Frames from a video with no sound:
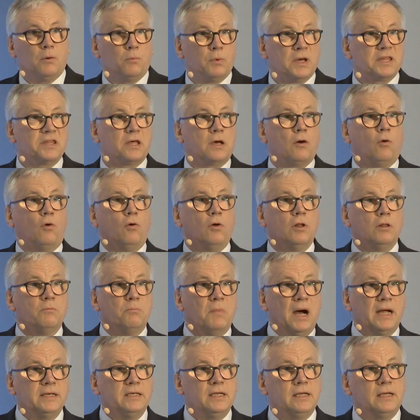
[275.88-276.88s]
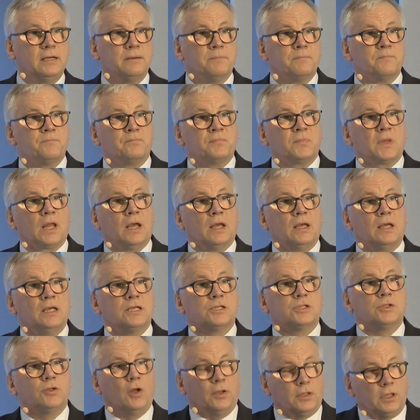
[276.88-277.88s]
whether all money
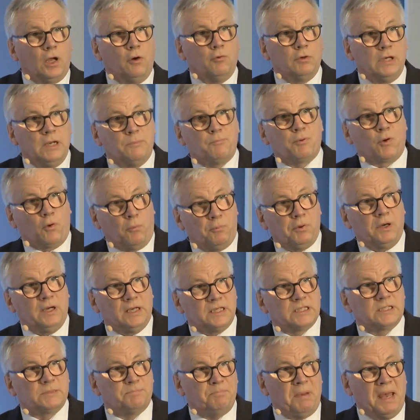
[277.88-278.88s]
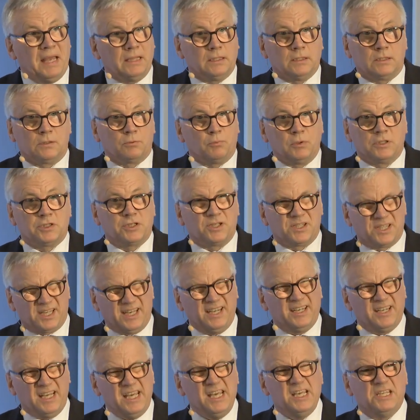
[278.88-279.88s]
is not only properly spent, which is
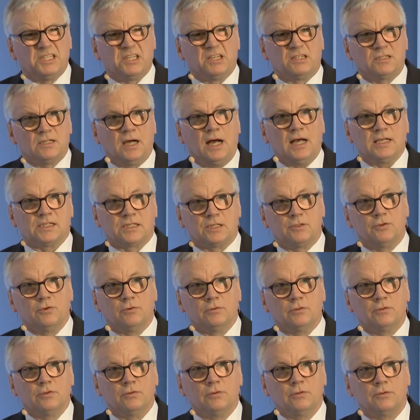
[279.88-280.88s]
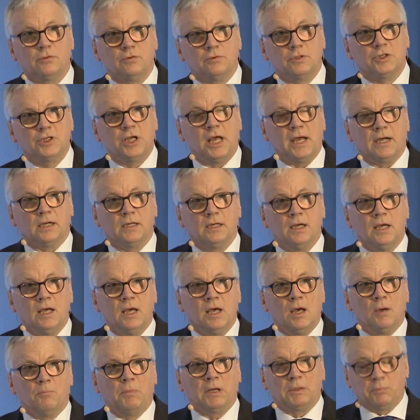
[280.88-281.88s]
an easy task to check,
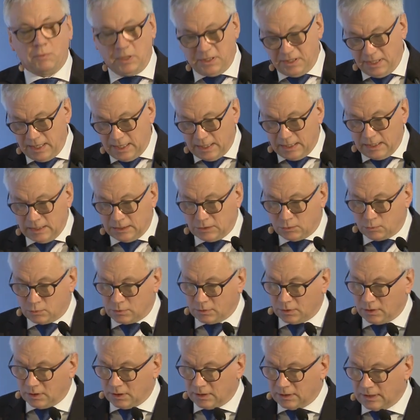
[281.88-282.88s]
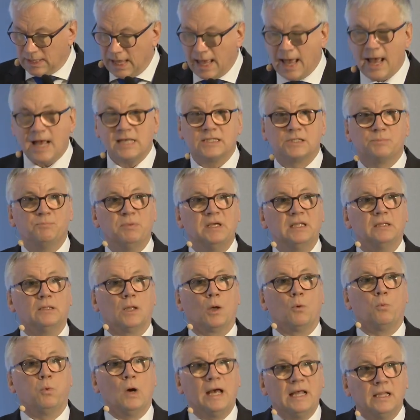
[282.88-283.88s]
but whether it has been
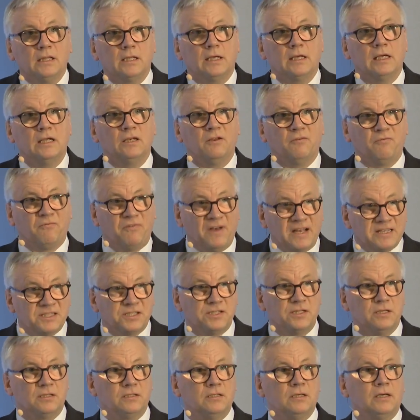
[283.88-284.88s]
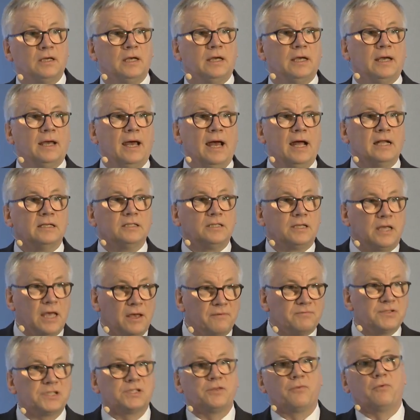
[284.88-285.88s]
well invested and
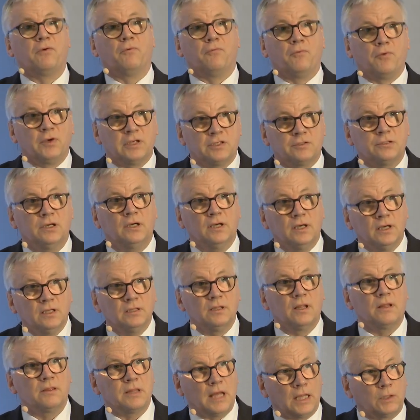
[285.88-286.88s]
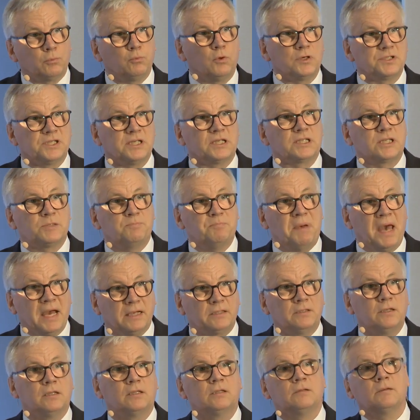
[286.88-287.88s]
gives the return that was
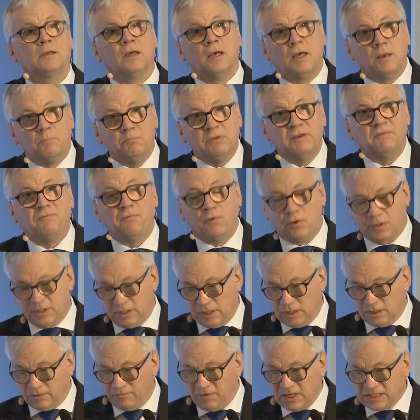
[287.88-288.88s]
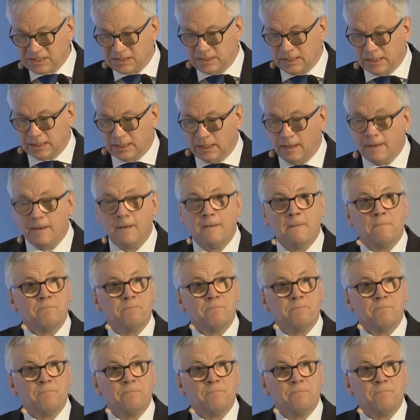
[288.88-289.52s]
expected before the investing.